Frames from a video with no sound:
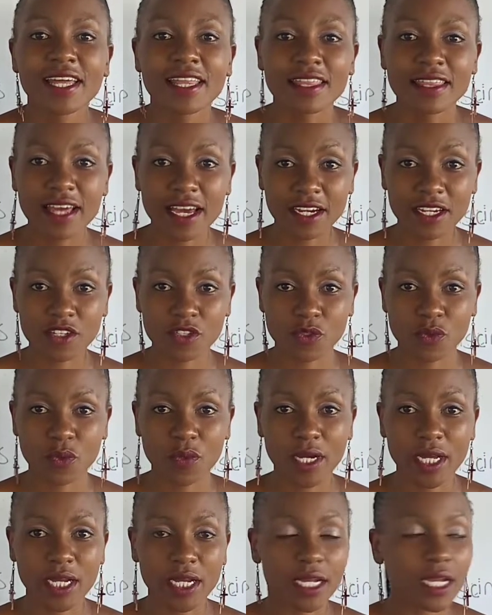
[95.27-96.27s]
That is
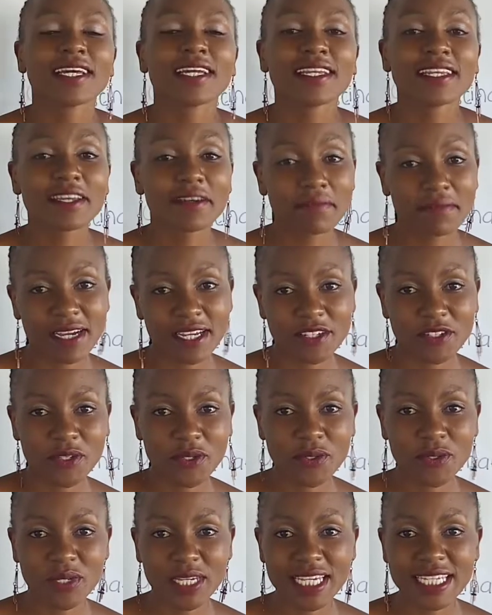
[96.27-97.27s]
one. Number
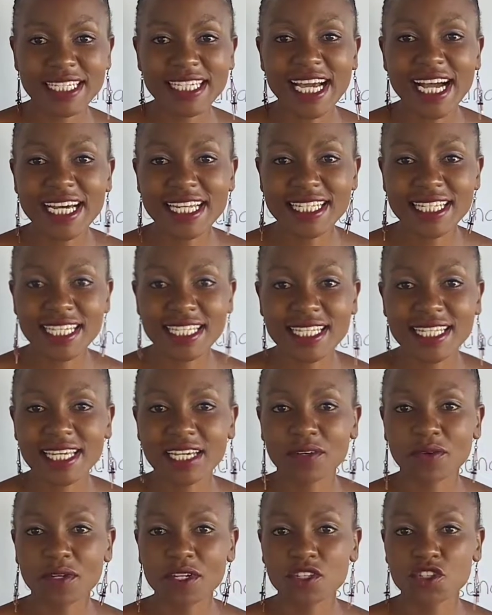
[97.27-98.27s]
two, it answers the
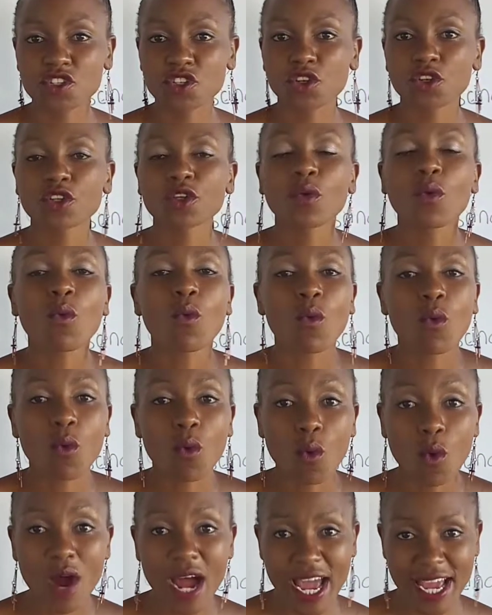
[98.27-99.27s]
question,
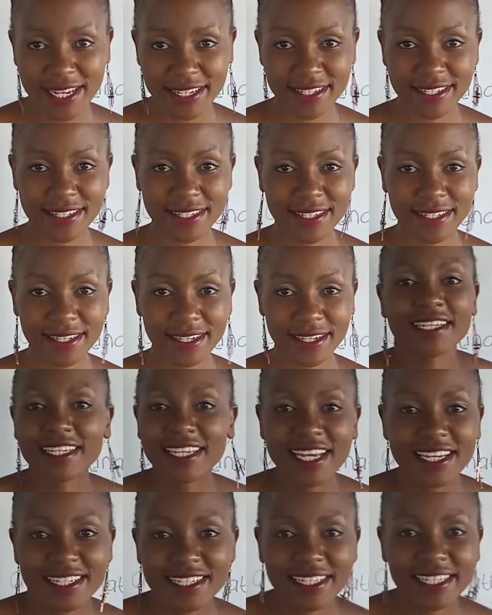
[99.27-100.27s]
what?
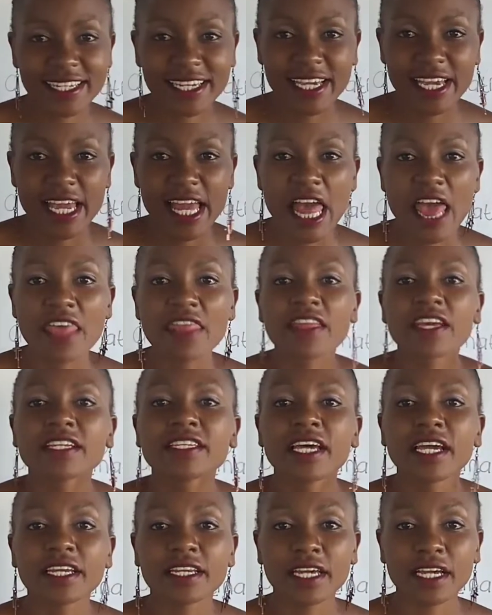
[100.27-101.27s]
Lastly, the
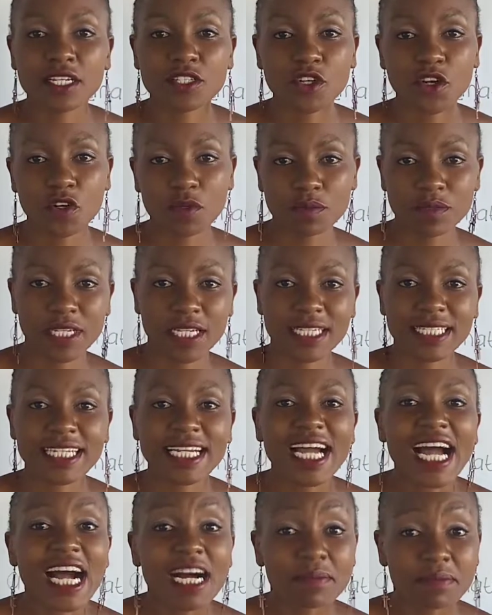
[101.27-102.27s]
direct object
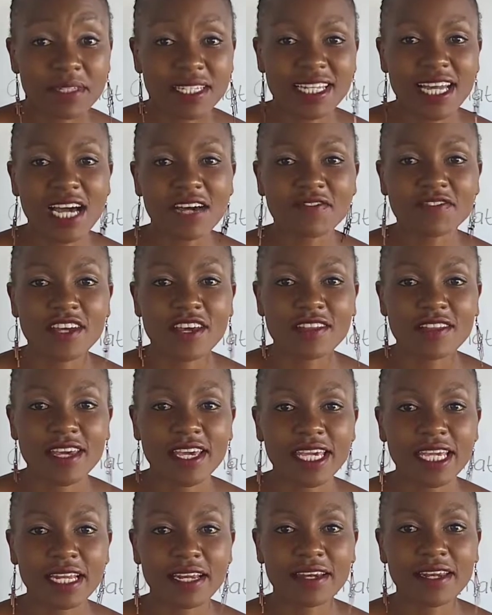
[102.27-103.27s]
comes after
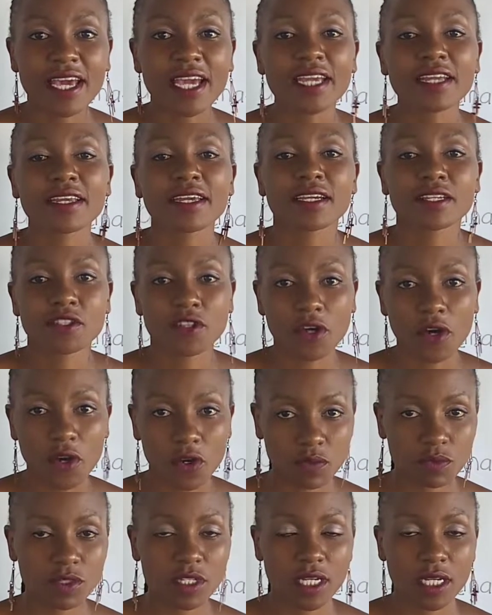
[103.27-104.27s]
the indirect
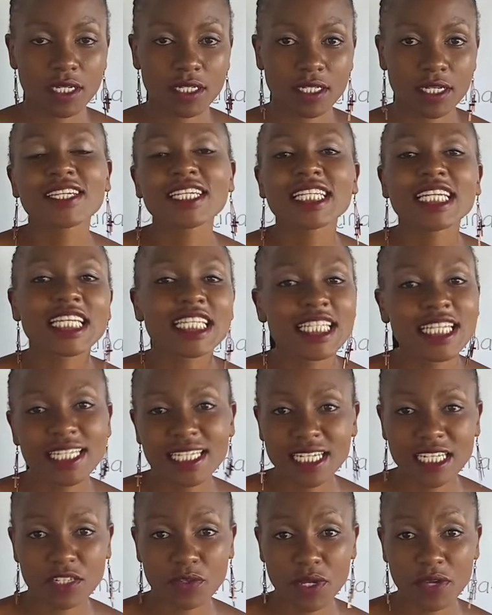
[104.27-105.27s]
object. In a
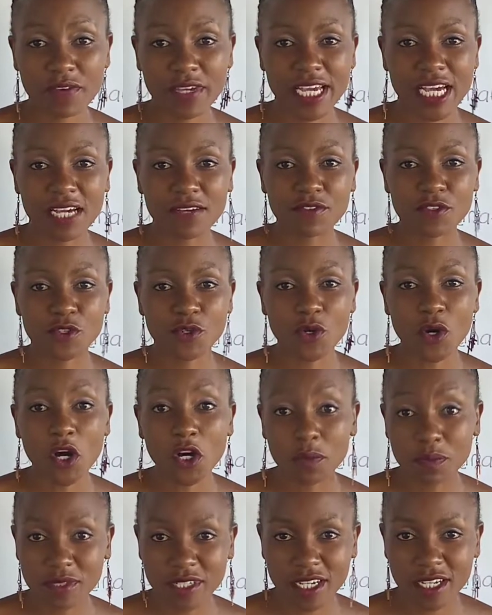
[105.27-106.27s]
sentence where we have two
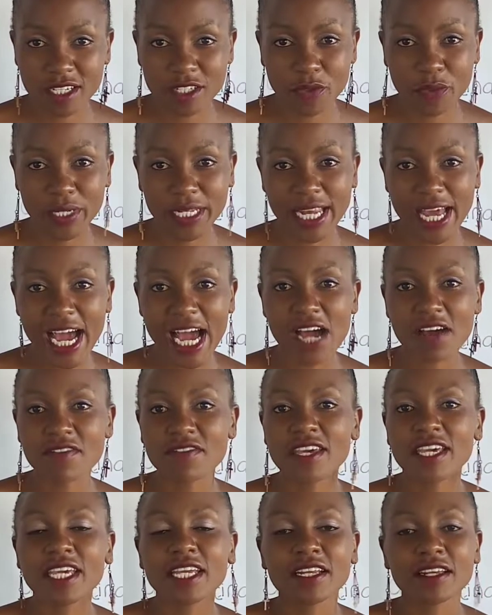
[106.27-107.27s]
objects, we'll have
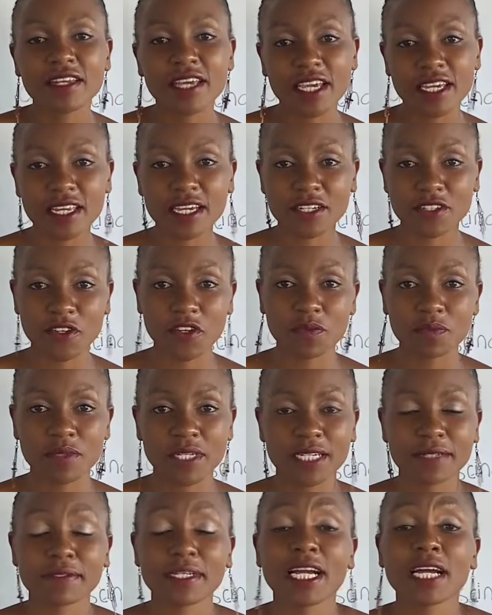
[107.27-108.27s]
the indirect
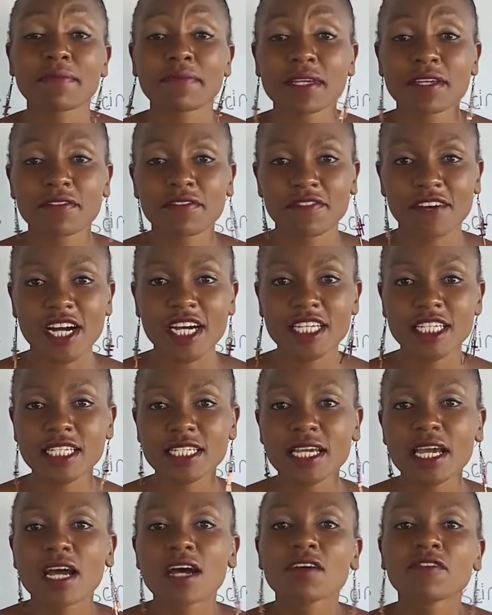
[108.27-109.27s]
object coming
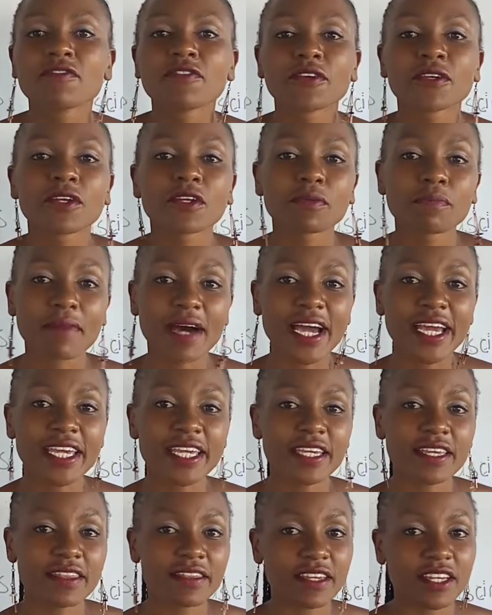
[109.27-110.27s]
first, followed
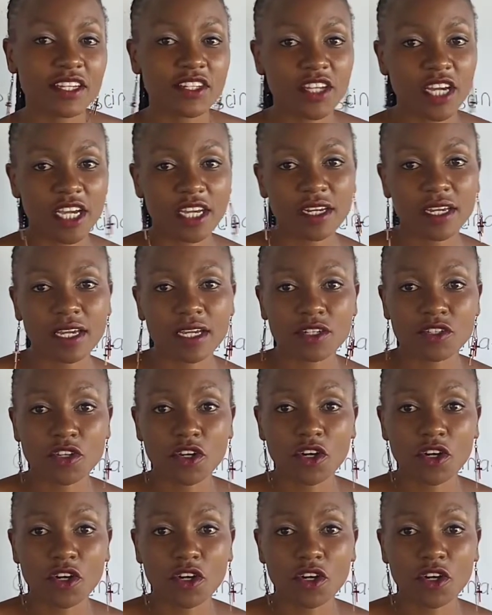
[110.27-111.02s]
by the direct